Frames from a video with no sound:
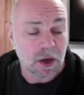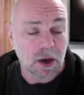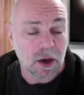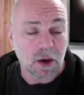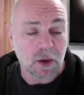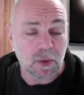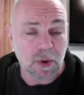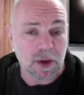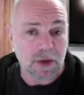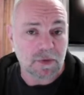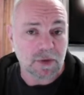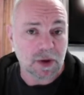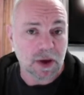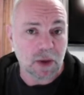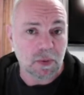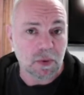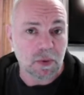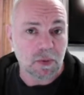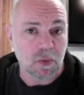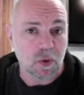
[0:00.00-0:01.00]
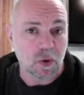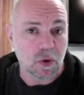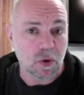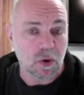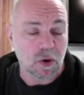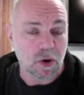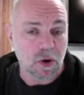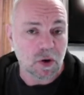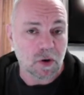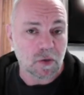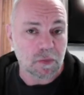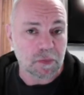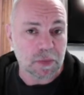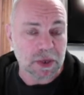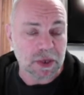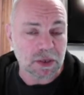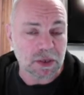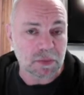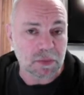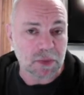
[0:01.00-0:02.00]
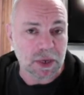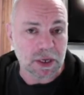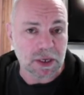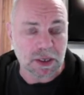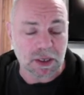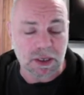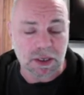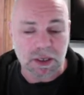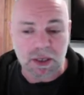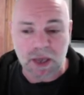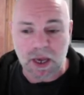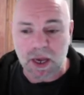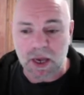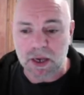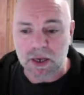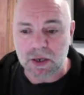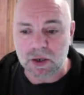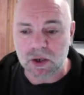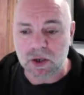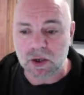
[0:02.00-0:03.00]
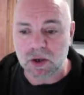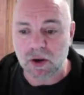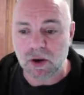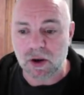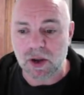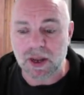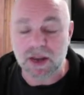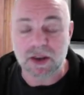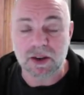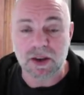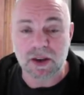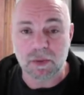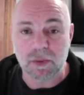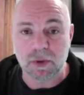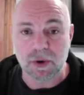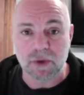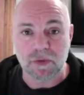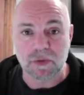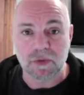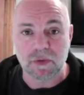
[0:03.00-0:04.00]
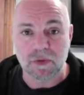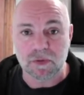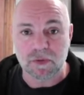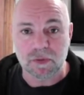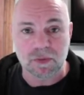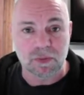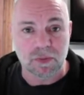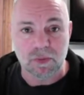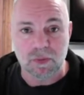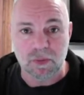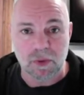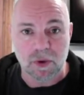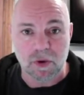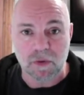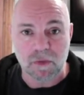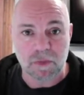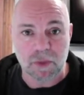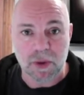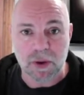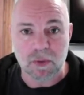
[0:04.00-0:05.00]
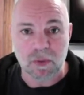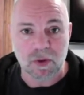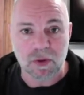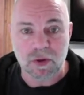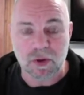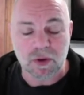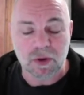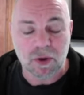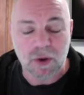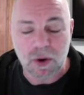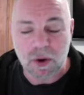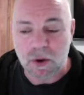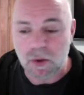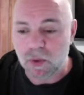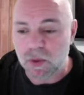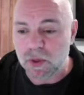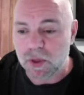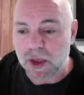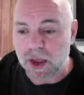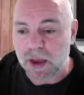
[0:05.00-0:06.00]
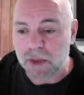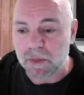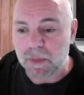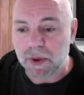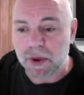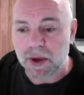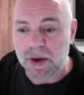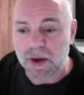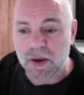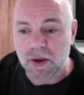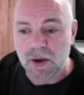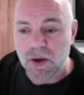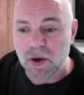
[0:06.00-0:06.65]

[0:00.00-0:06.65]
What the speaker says: I will have a couple more of bits and pieces and sort of like a debrief of where I've been with the campaign.